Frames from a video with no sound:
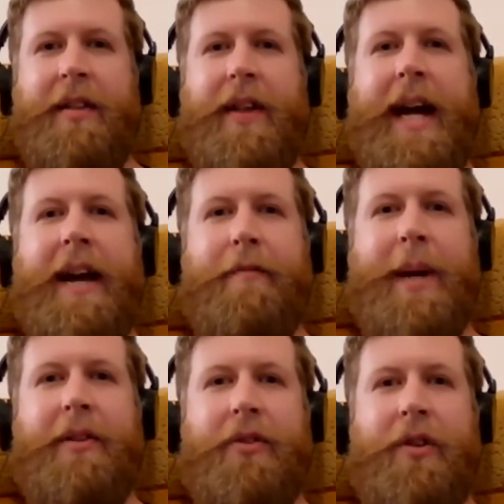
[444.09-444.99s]
they have
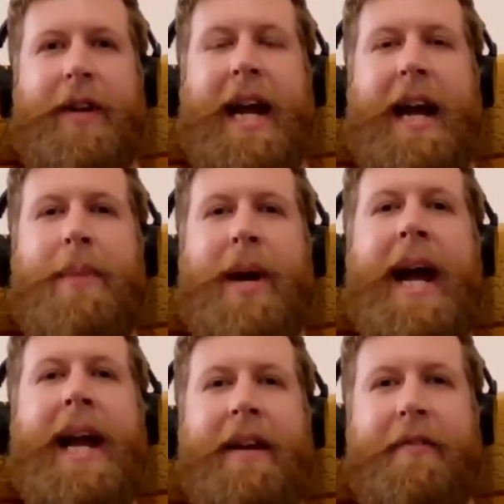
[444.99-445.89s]
been sort of
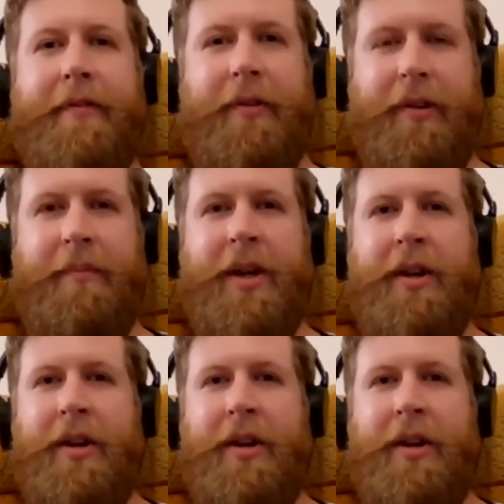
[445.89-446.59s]
campaigning for